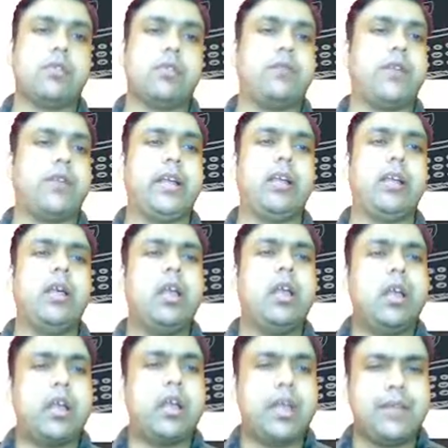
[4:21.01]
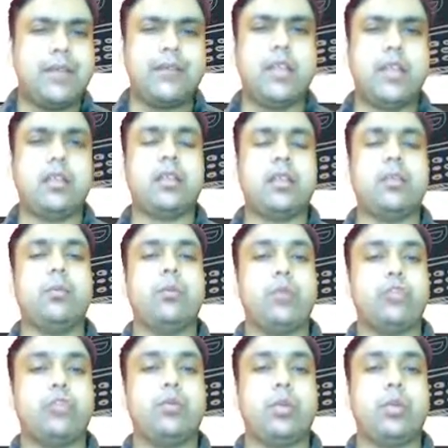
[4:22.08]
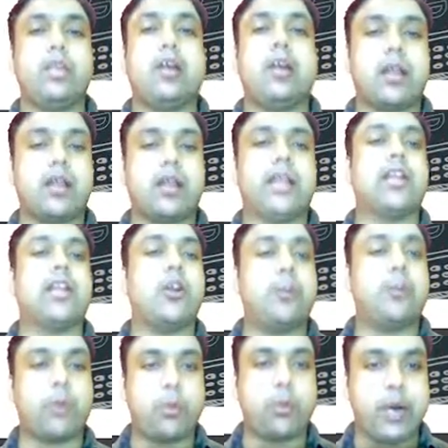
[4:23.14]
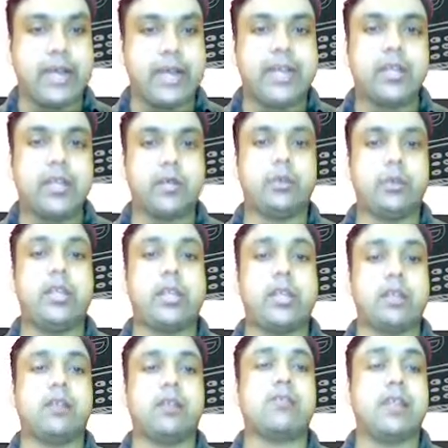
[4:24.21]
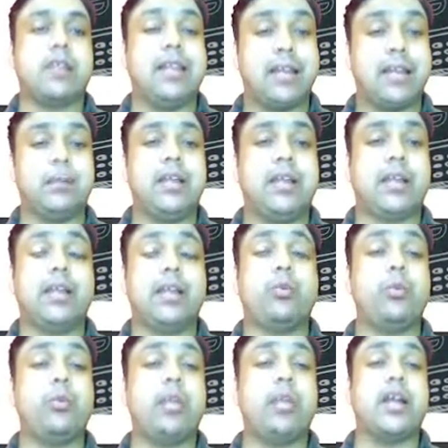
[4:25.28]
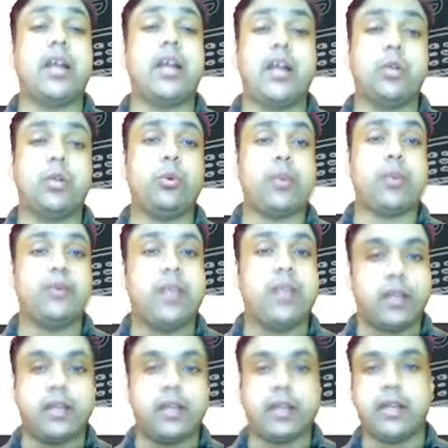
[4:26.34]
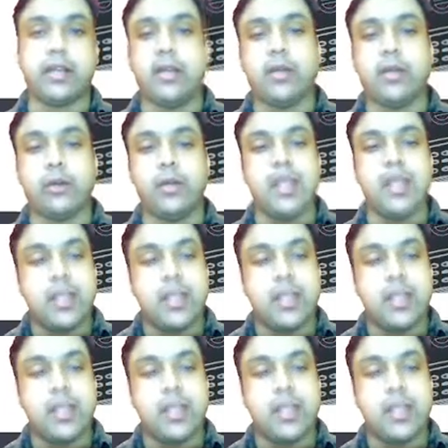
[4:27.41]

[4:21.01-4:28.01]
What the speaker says: You'll find everything which we are right now providing to the kids. And let me tell you, we are into everything right now.